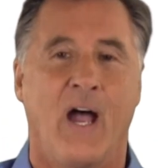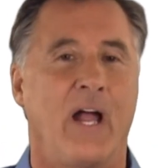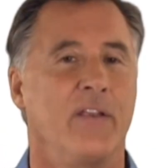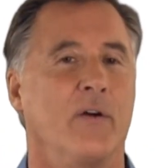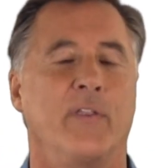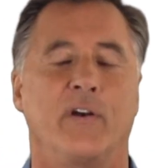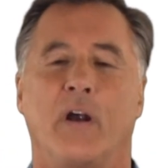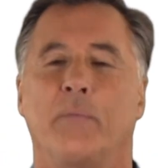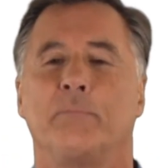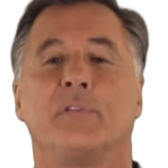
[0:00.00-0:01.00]
I know there
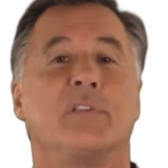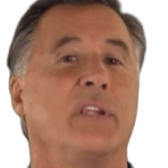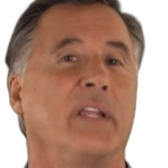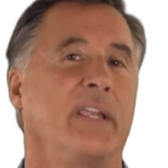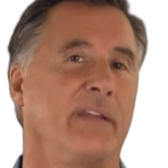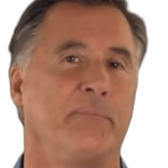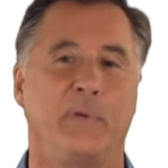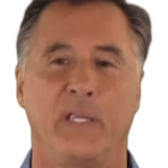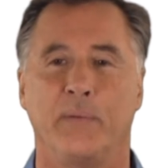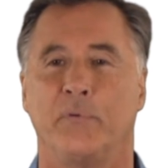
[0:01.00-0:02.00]
are plenty of
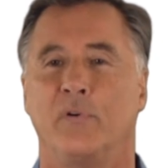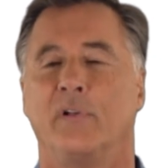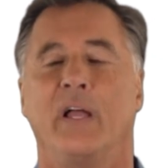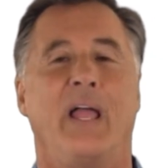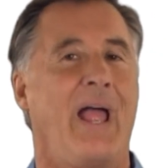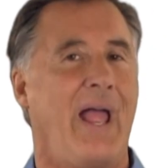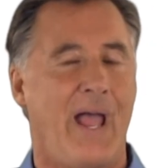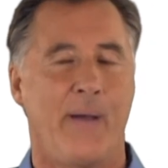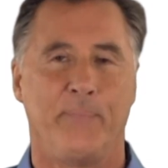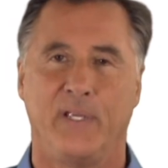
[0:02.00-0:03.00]
people
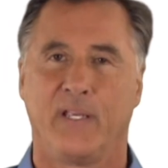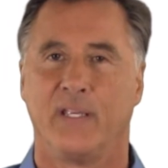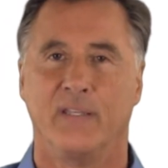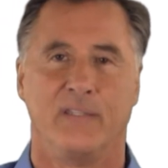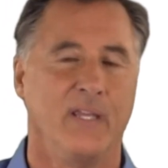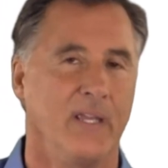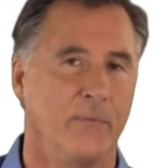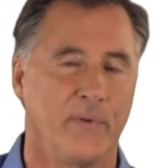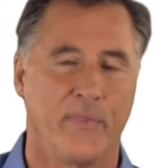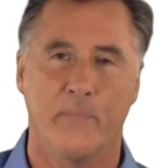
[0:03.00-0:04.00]
happy and
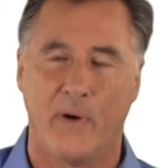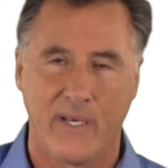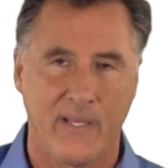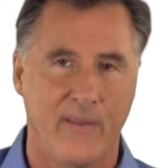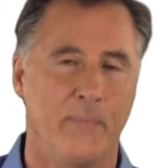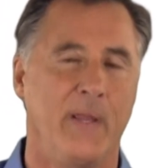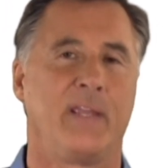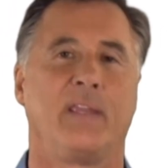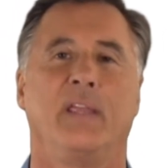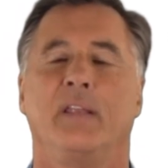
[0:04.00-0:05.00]
content with the money they're
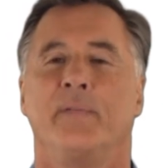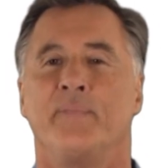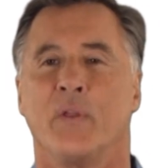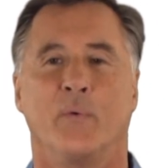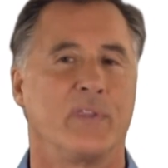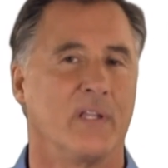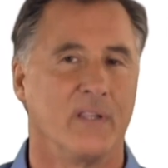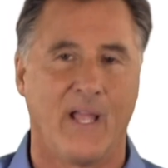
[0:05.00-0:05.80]
making, with the